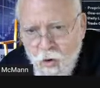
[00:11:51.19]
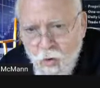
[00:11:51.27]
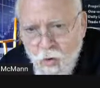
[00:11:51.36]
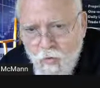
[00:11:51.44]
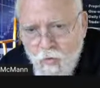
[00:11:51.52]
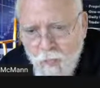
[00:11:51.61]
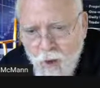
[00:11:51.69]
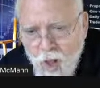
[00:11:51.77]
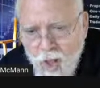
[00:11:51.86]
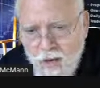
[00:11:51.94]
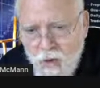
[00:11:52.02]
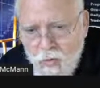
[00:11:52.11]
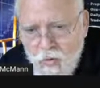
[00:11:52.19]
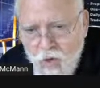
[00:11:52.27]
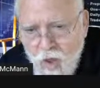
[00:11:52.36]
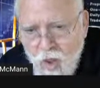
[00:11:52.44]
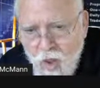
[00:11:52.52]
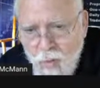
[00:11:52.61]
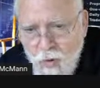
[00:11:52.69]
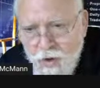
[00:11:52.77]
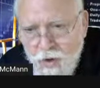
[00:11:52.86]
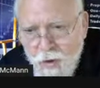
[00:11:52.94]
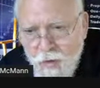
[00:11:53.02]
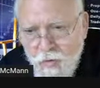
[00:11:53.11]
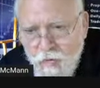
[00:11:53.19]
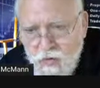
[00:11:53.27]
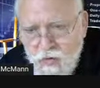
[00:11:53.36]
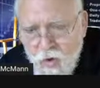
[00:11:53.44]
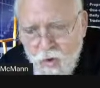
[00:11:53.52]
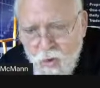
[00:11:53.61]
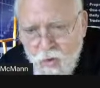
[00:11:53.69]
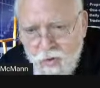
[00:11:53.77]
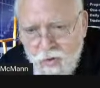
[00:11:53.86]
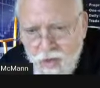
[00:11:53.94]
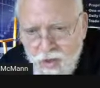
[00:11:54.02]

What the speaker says: overbought and goes all the way to oversold.